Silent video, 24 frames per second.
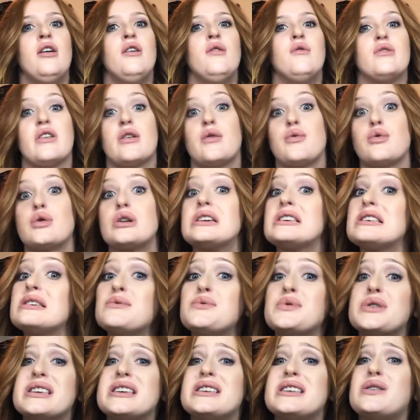which I really,
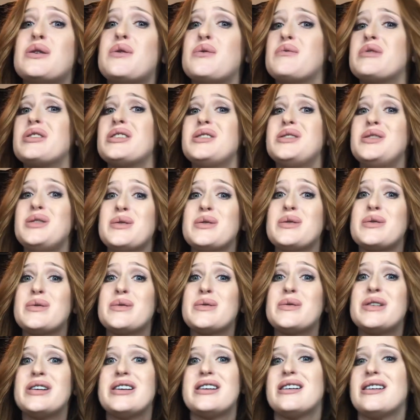really don't want to
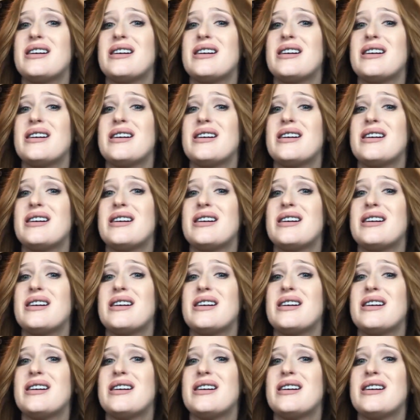do.